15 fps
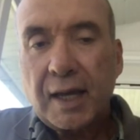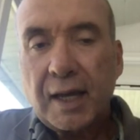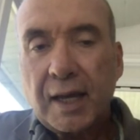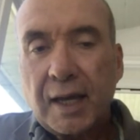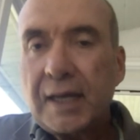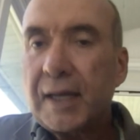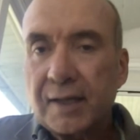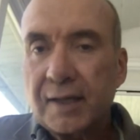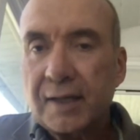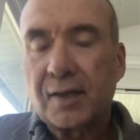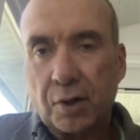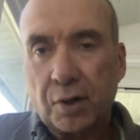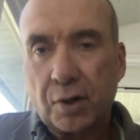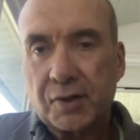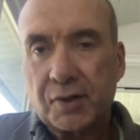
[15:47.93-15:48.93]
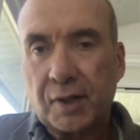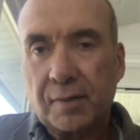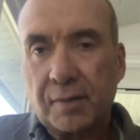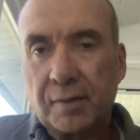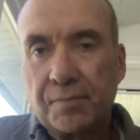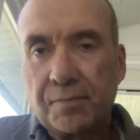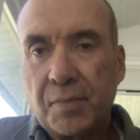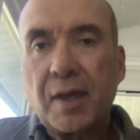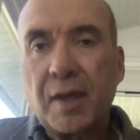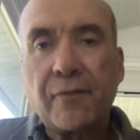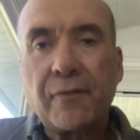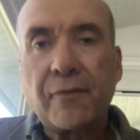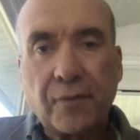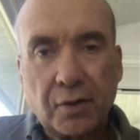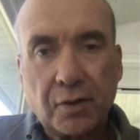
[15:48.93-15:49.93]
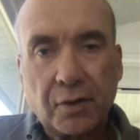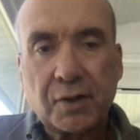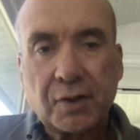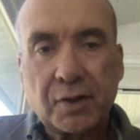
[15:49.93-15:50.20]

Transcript: he is the person that first